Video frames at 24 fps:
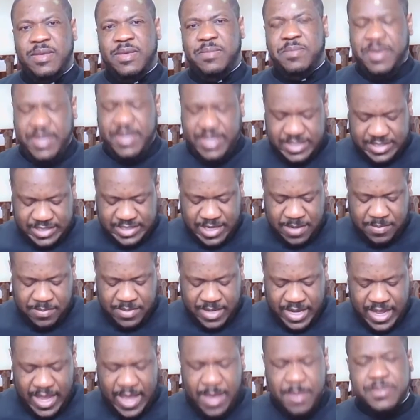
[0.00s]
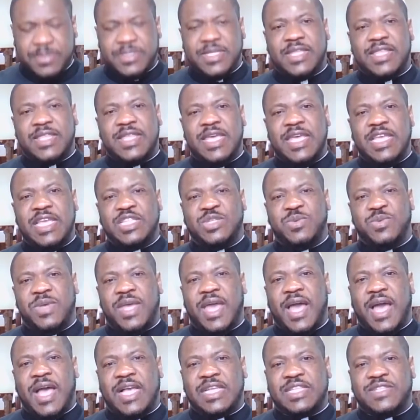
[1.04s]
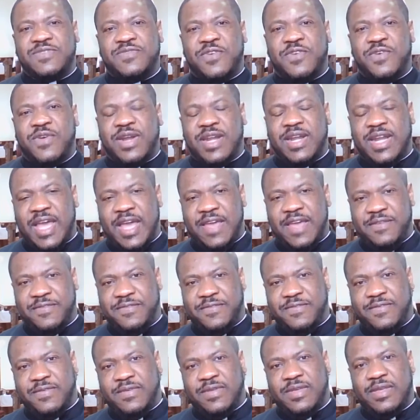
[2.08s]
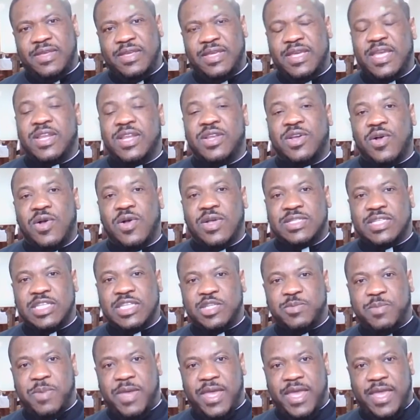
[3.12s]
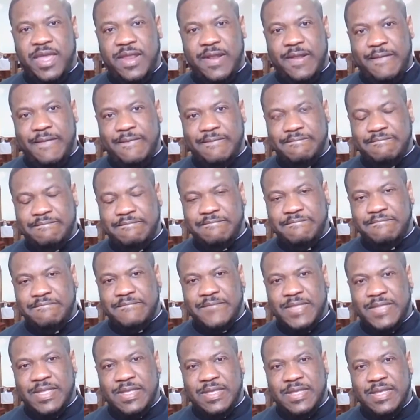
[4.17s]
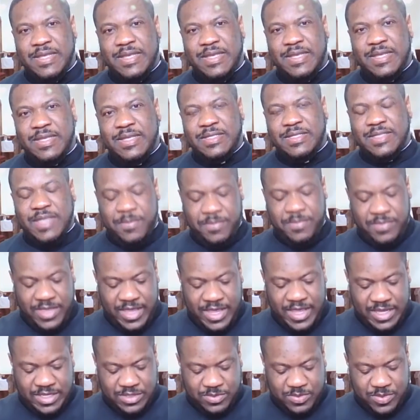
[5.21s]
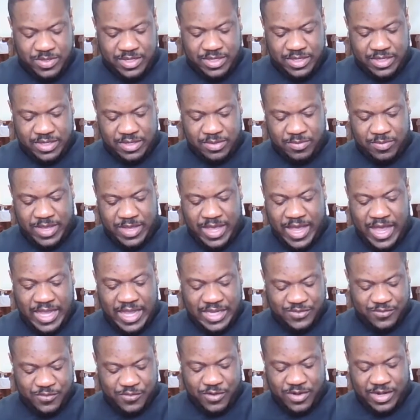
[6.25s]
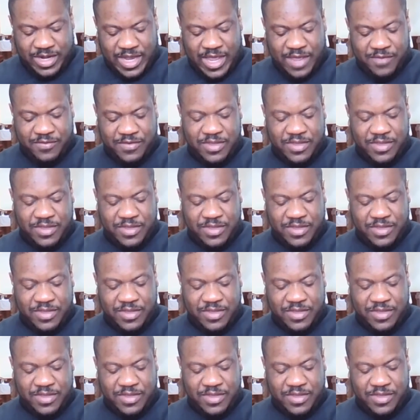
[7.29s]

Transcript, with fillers: Because sometimes the things we ask for in life can cause us pain. Some things we, we ask for in life